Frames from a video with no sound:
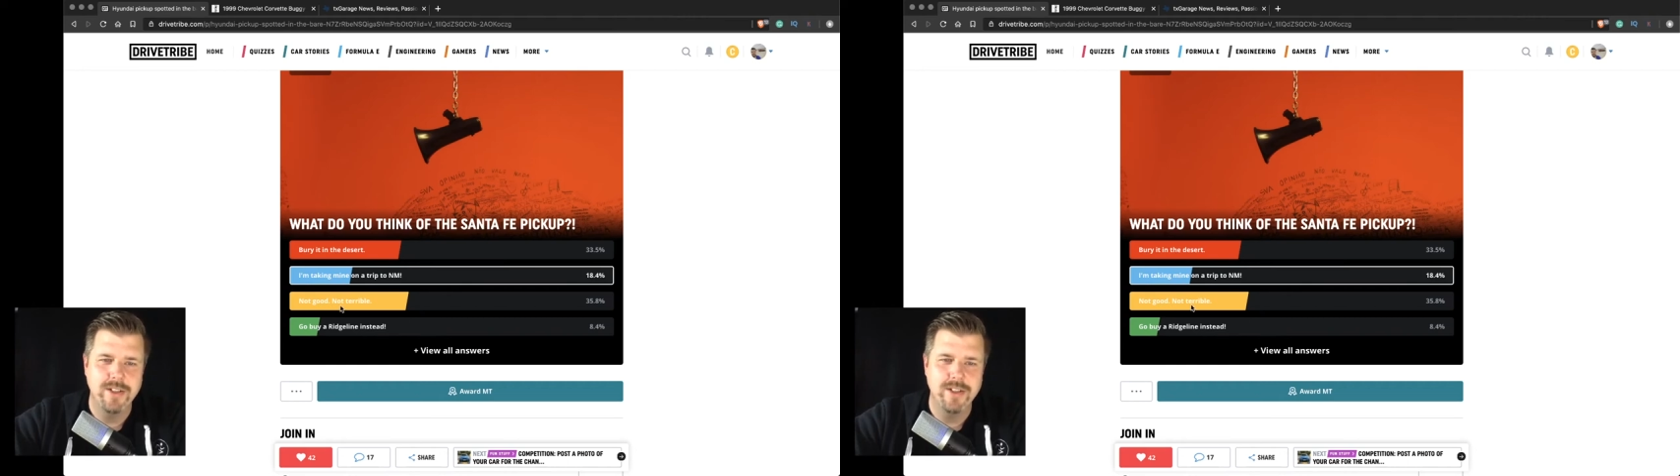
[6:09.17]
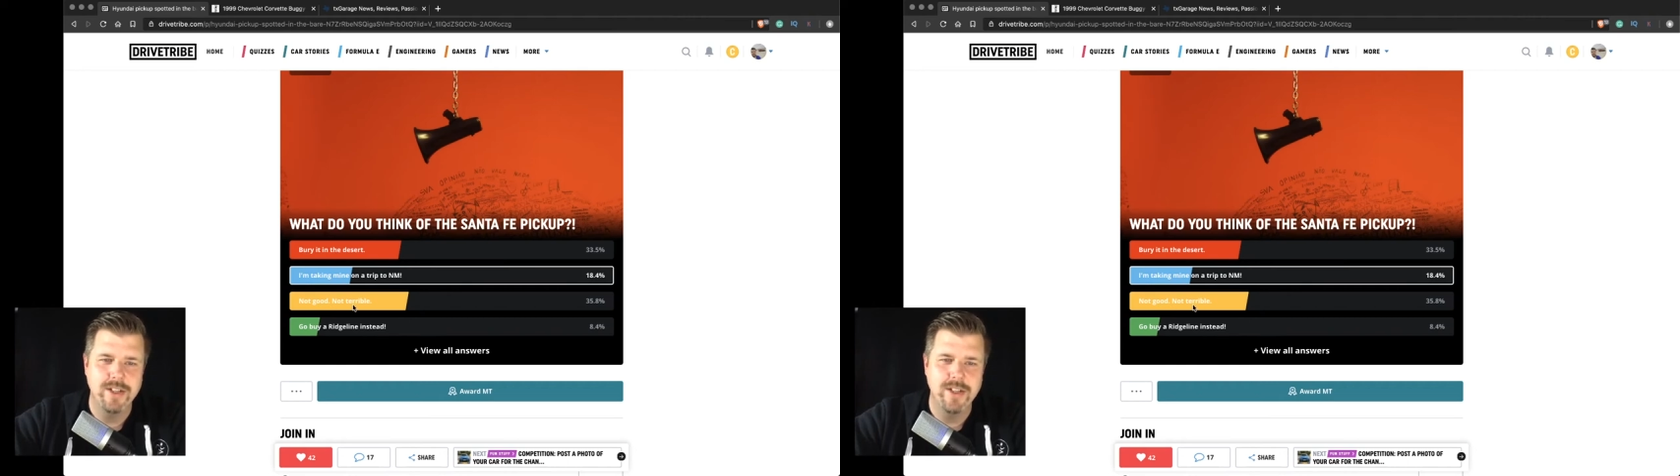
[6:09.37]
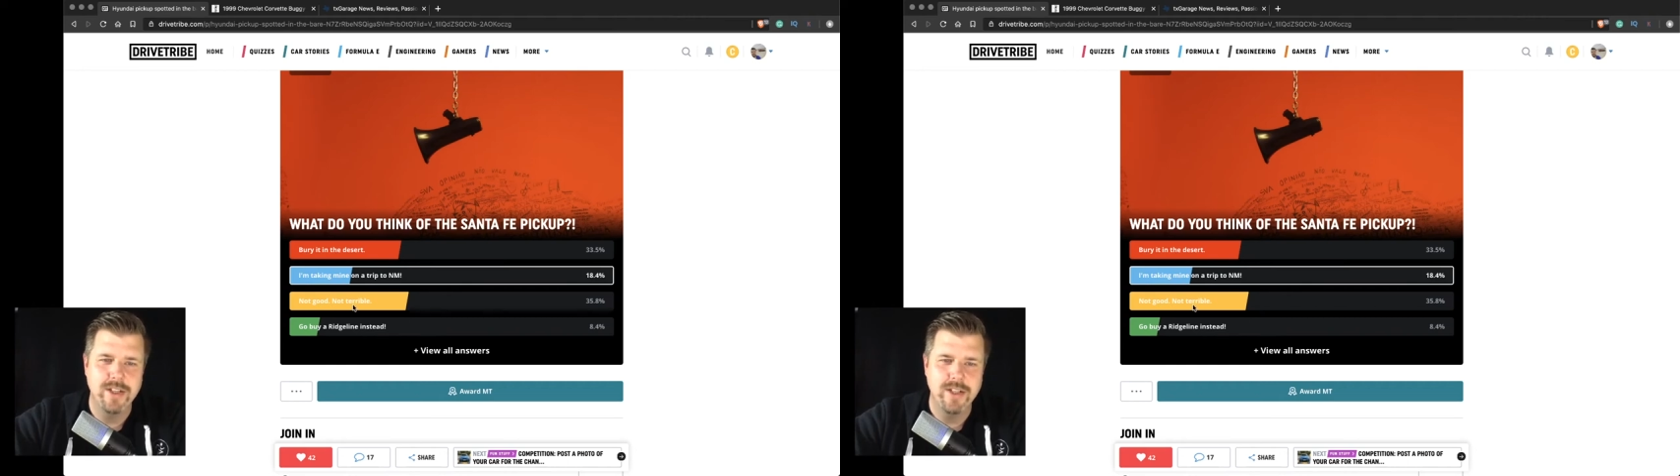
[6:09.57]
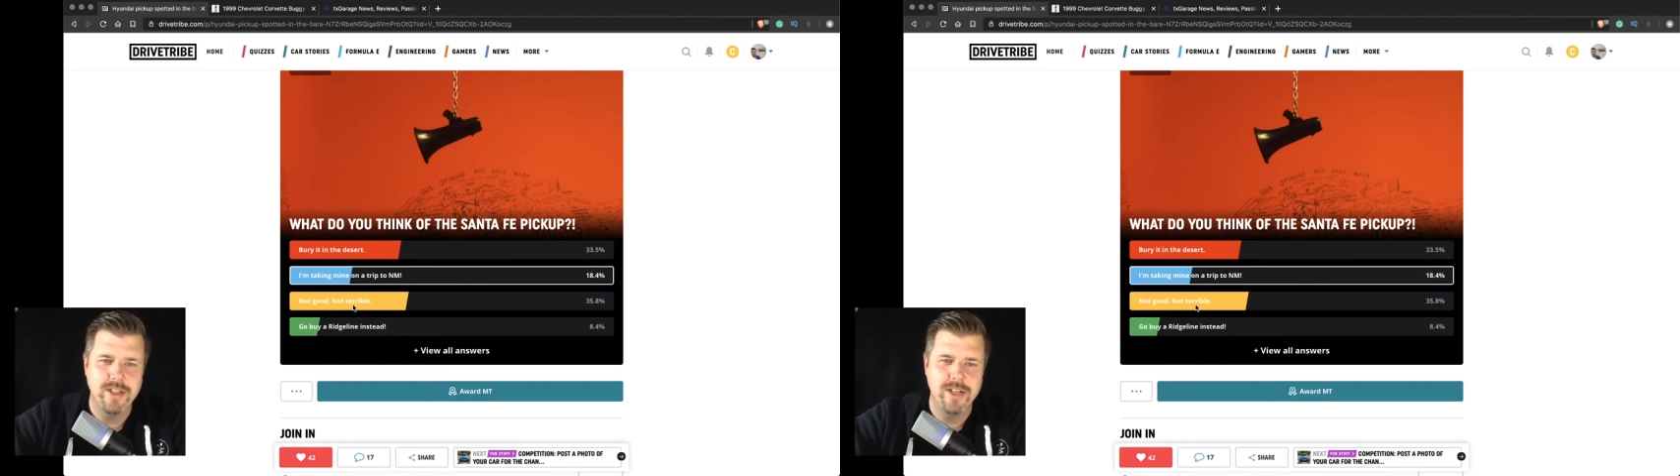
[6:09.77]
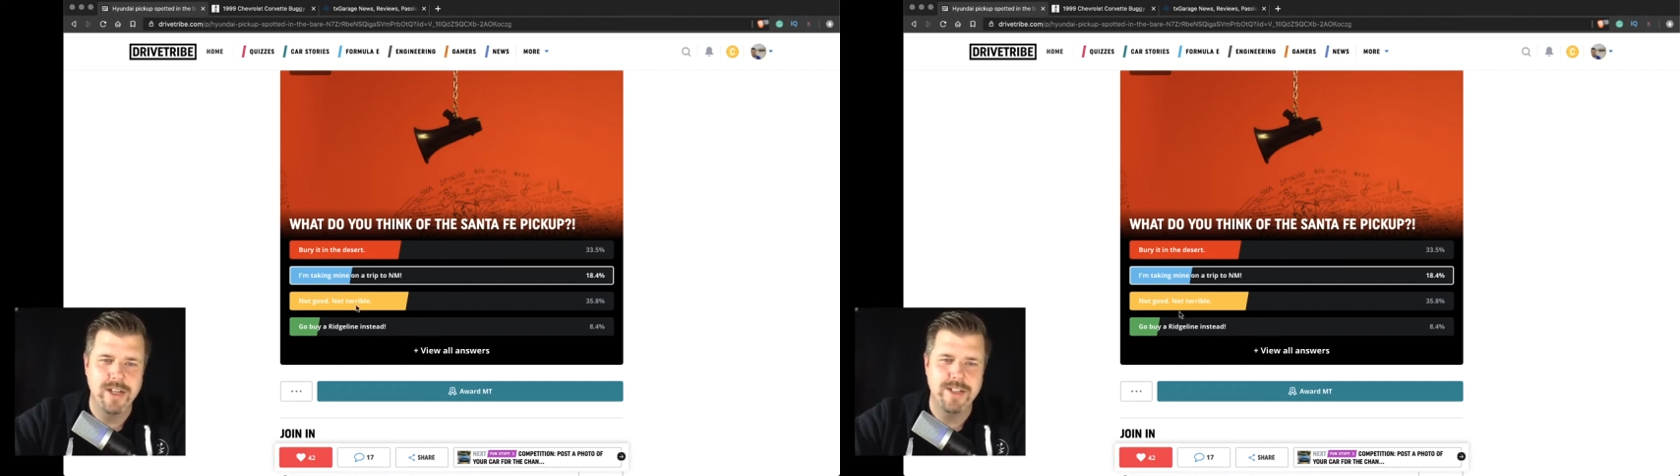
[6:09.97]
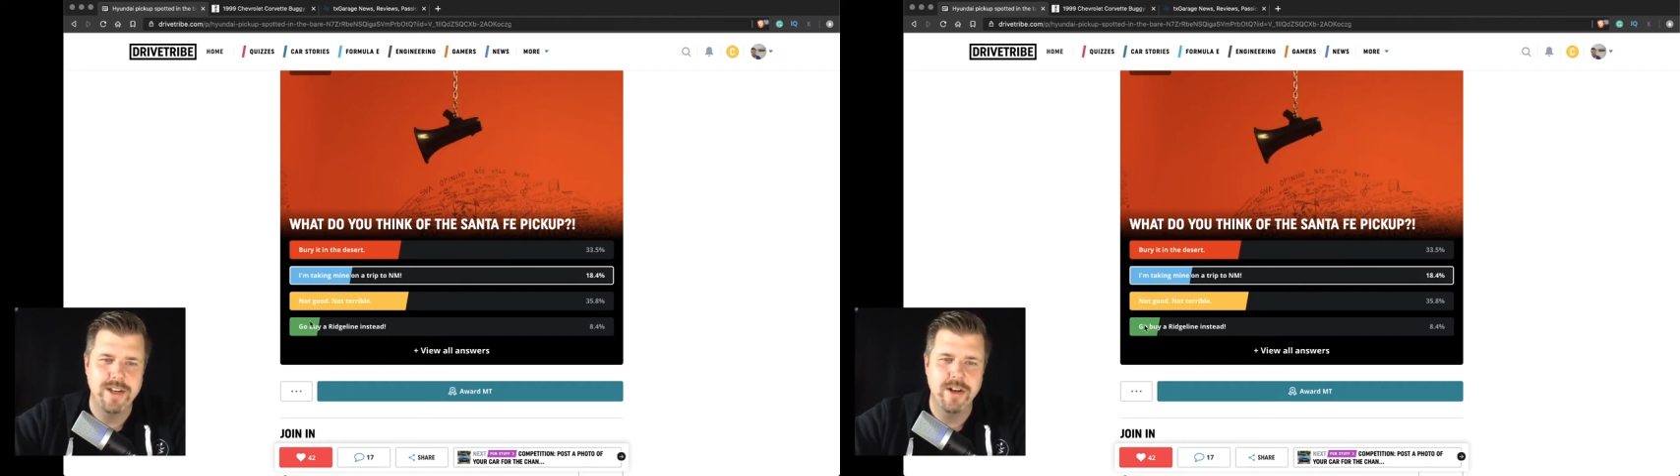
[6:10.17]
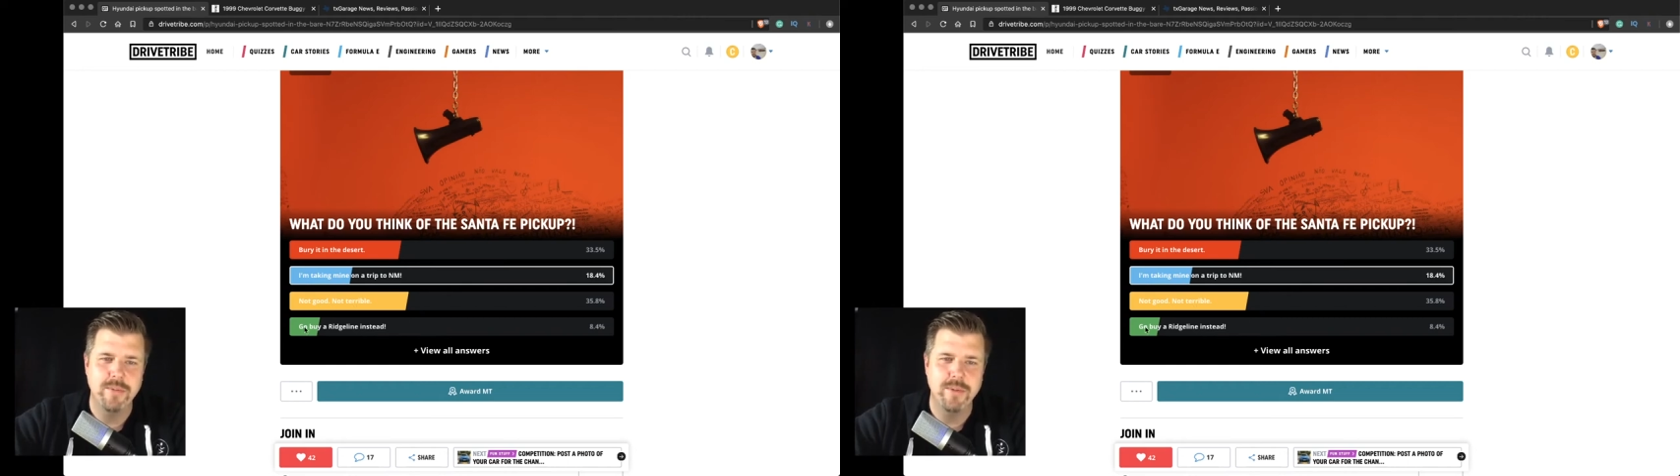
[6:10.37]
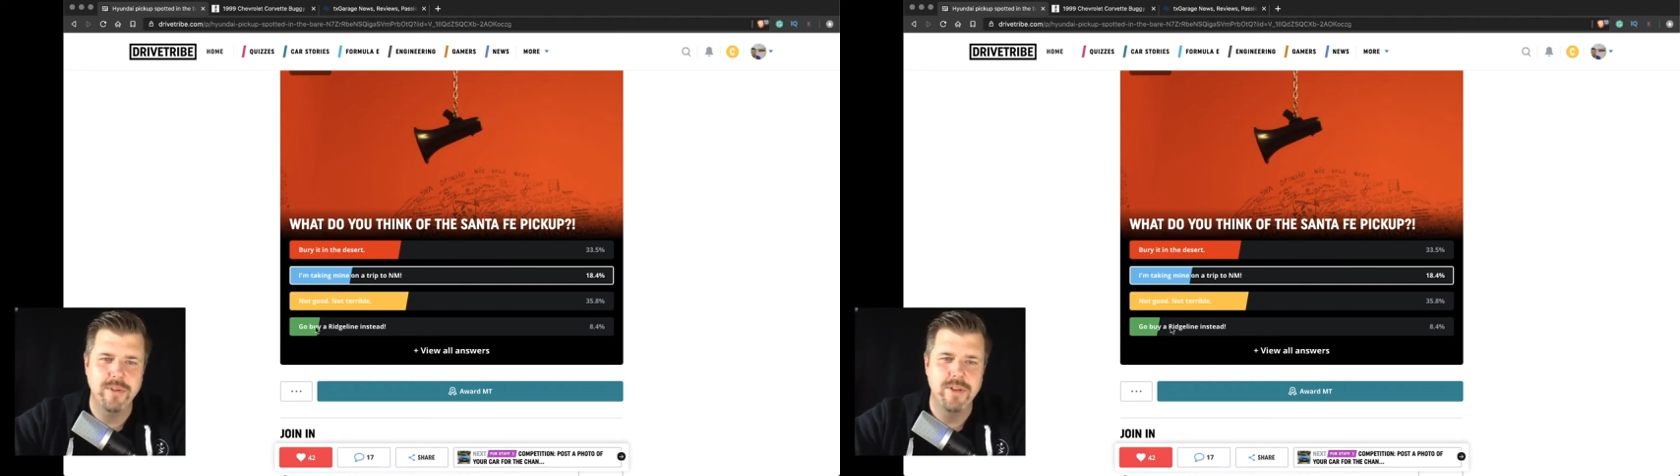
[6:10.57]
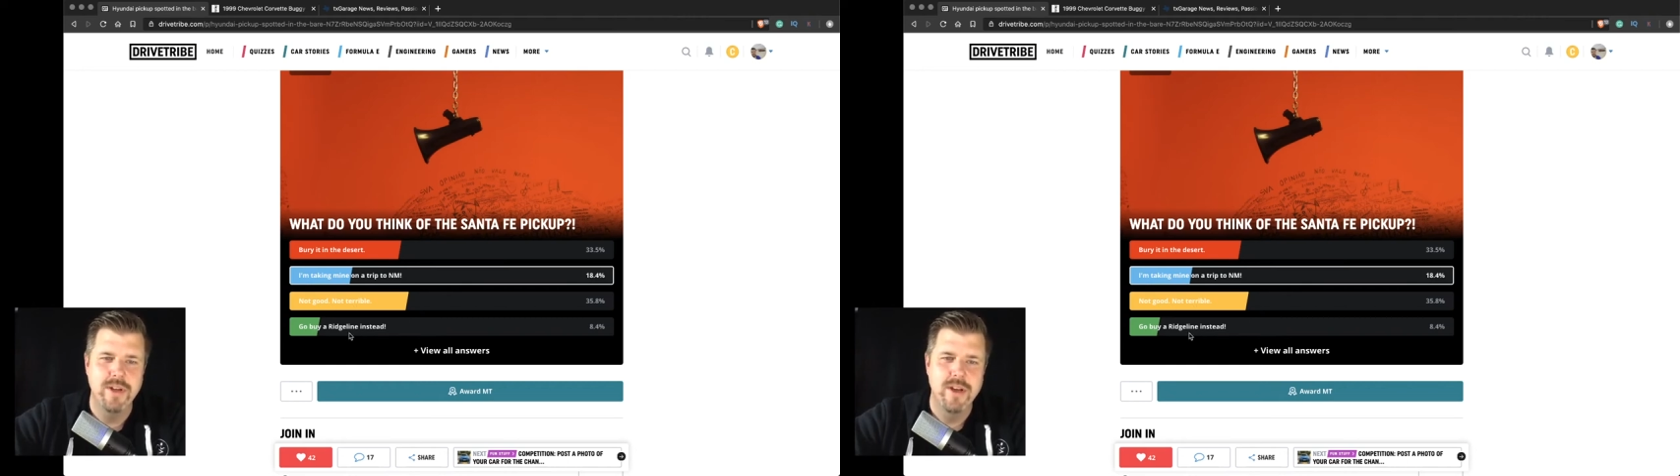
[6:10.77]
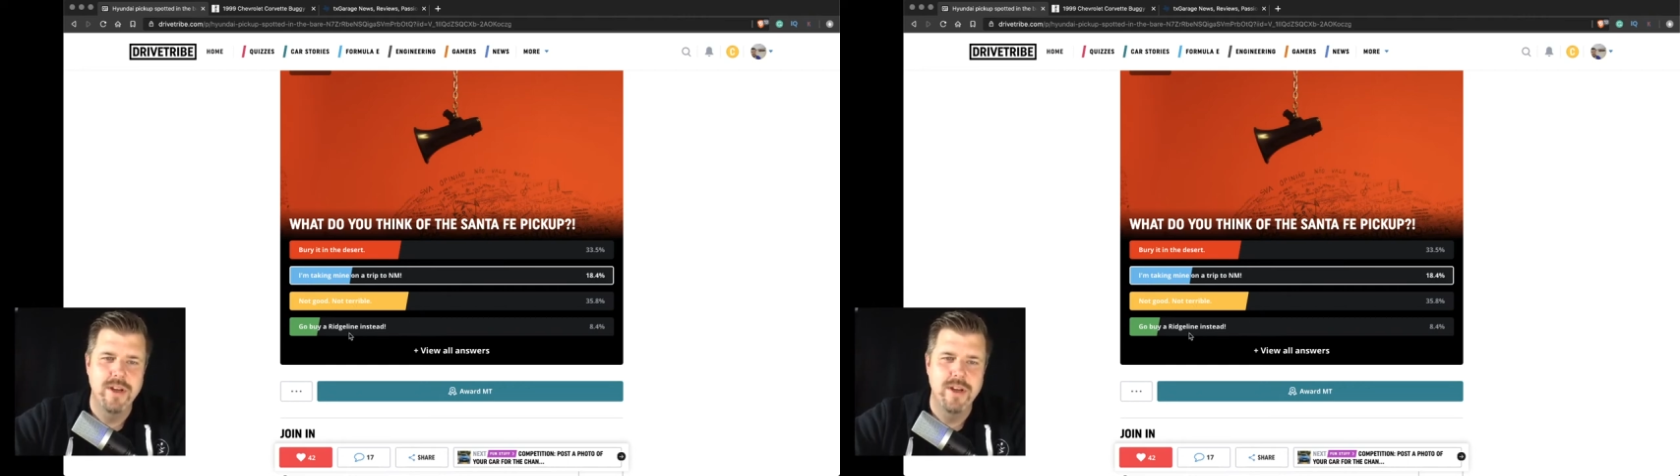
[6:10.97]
good, not terrible.